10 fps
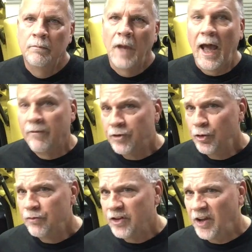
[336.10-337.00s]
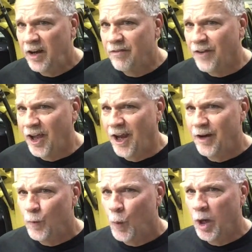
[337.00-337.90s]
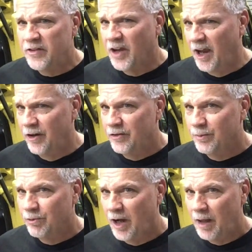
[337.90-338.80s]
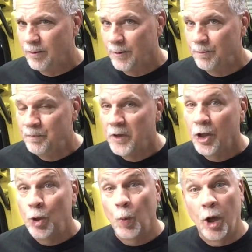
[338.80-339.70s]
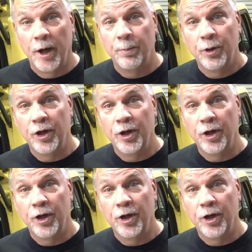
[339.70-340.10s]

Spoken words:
After you've identified what tire is the problem, you want to put